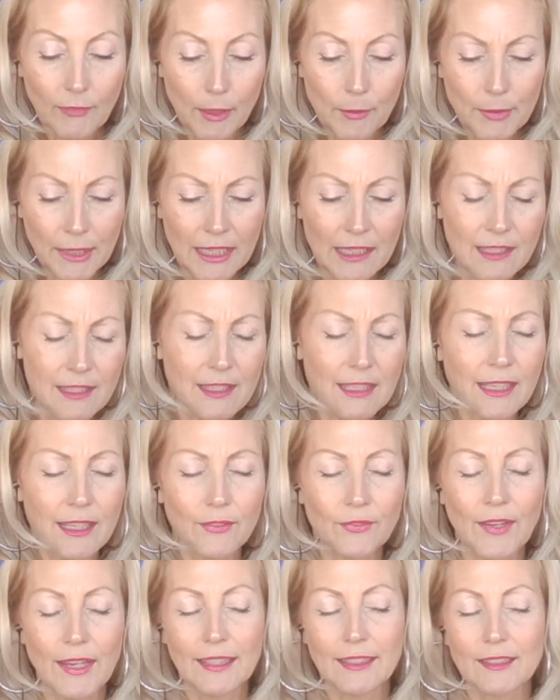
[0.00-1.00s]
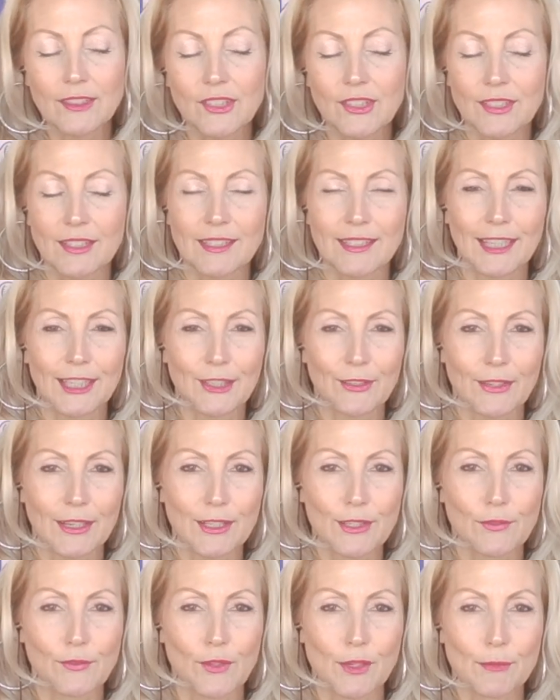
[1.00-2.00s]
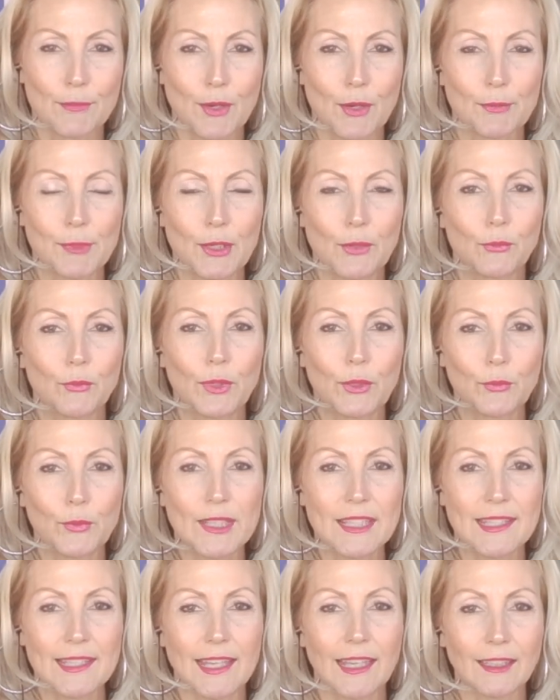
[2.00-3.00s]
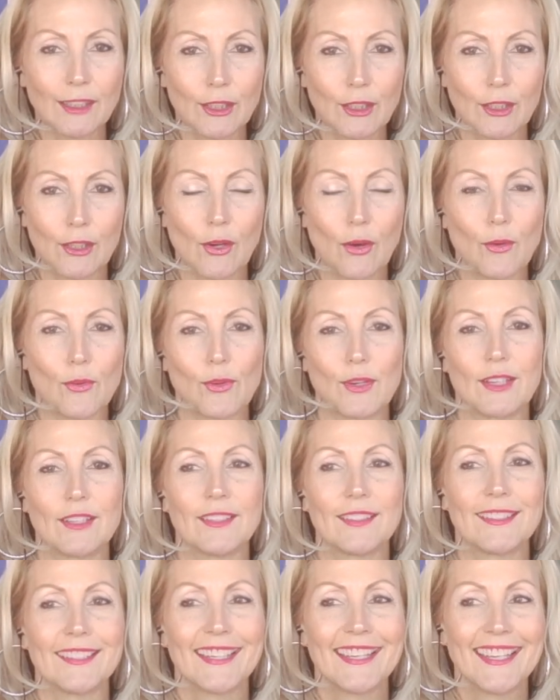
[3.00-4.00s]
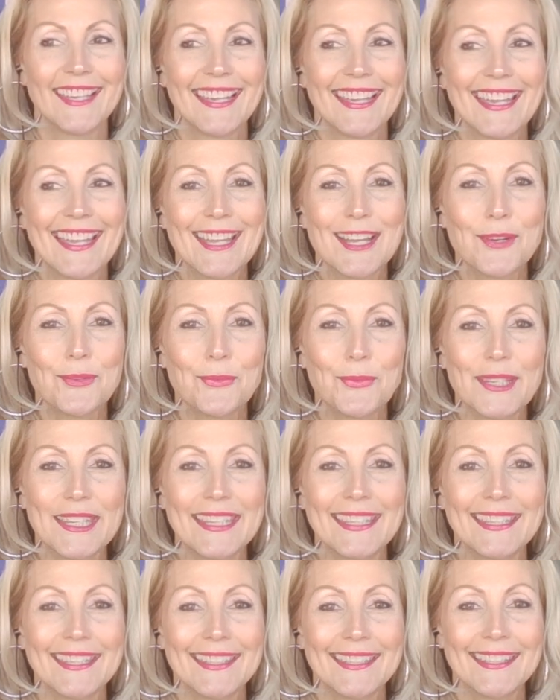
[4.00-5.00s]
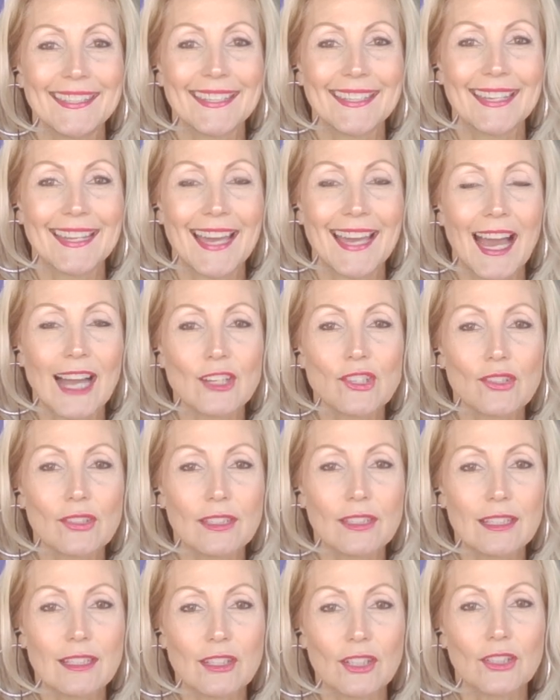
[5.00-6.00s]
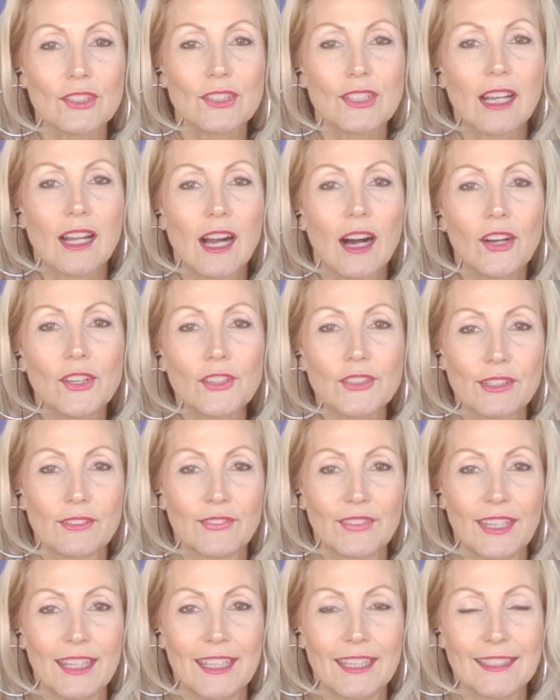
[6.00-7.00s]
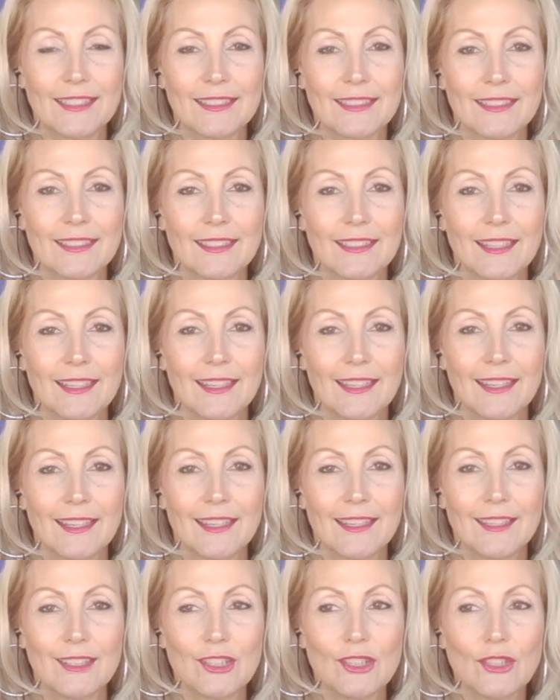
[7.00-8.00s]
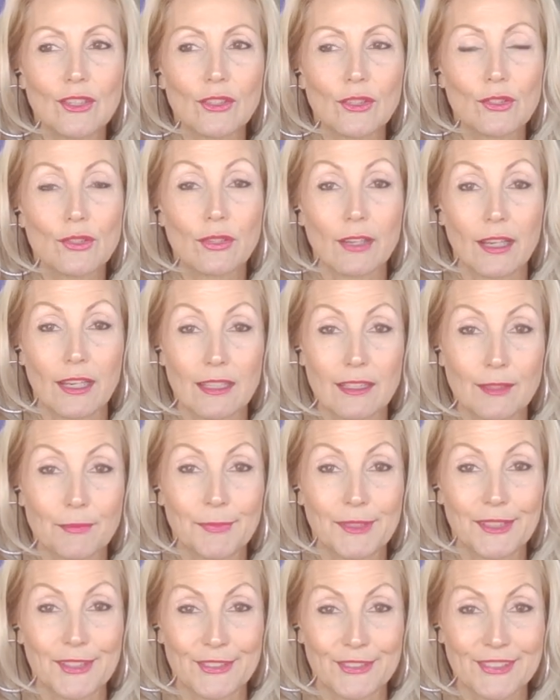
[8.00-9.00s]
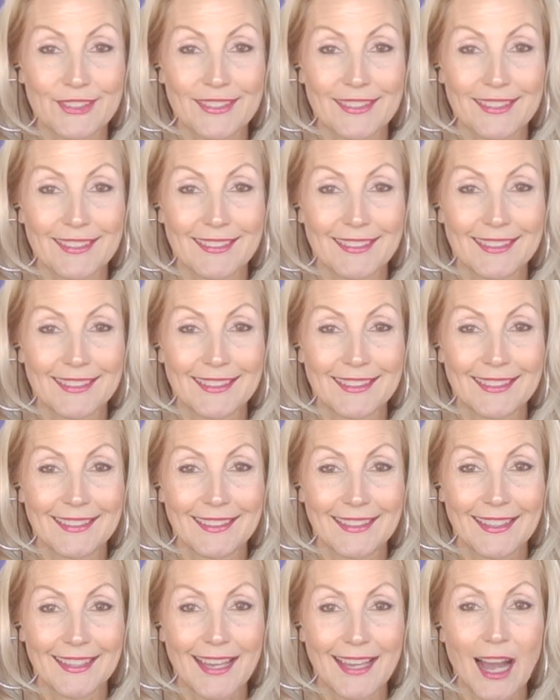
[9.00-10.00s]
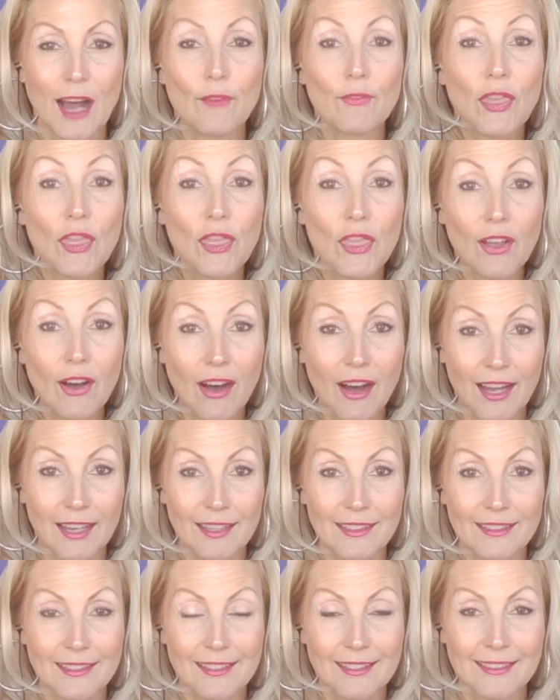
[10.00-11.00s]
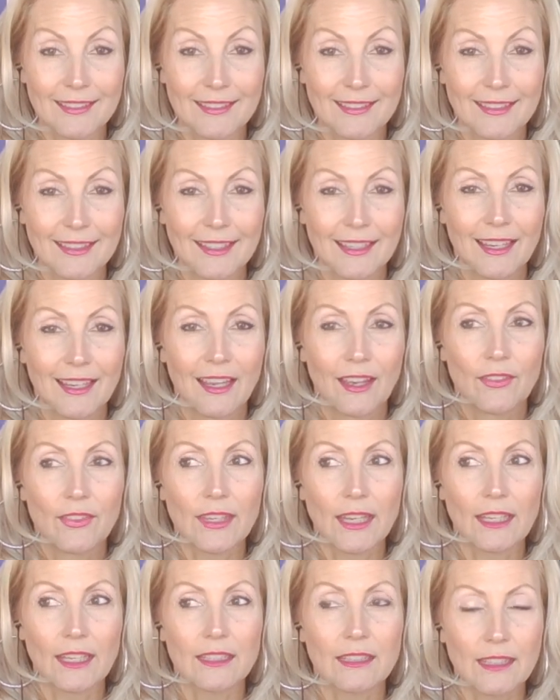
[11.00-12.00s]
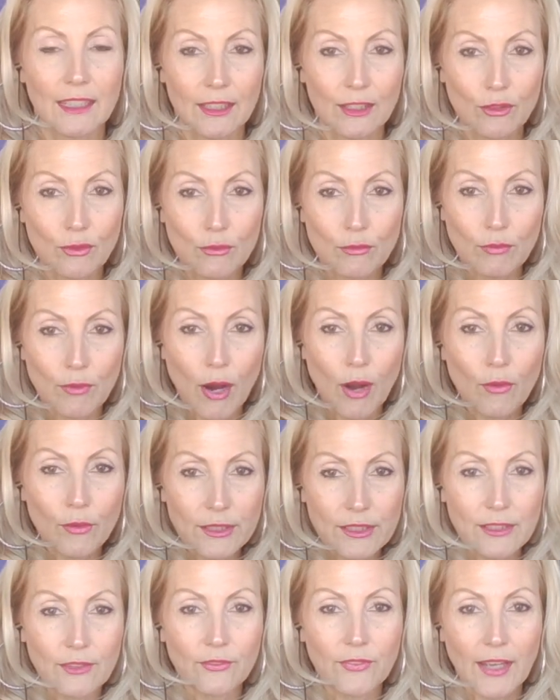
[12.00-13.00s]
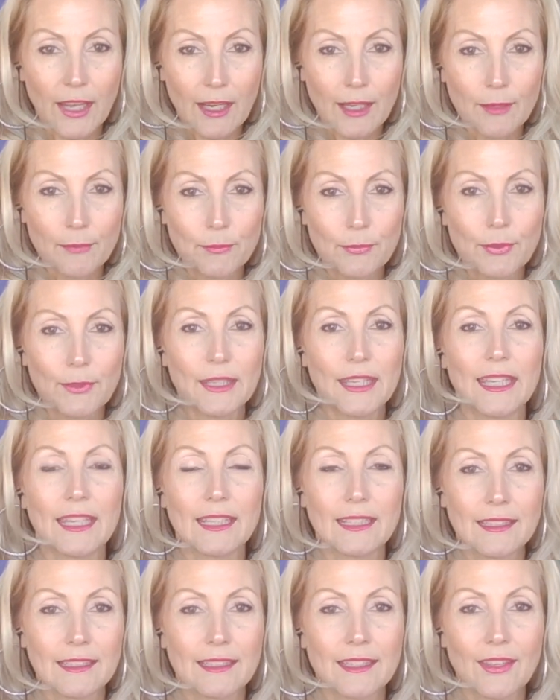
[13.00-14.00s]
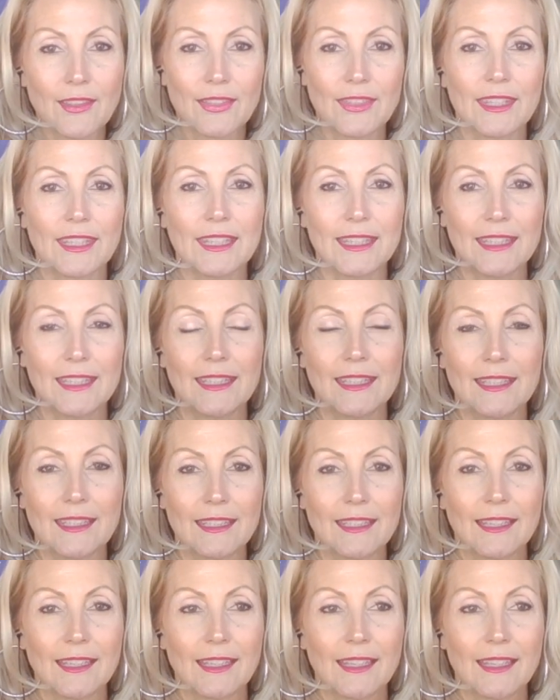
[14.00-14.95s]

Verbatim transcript: because if I could just digress for a moment, when we set a goal, we actually start to cultivate neurotransmitters of thought that, that grow and develop in the